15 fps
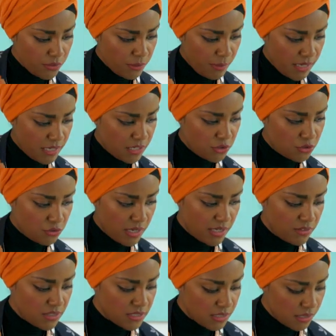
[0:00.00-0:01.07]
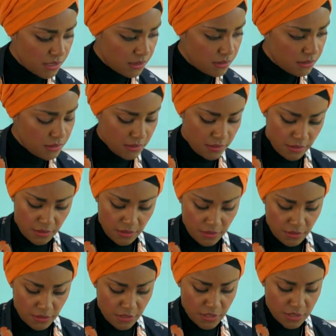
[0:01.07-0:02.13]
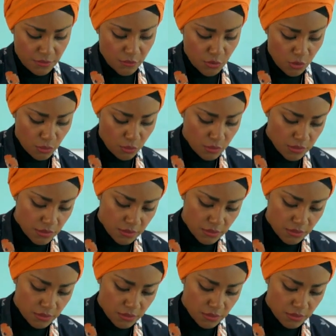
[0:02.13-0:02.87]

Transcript: the baking tray, and these are cooled.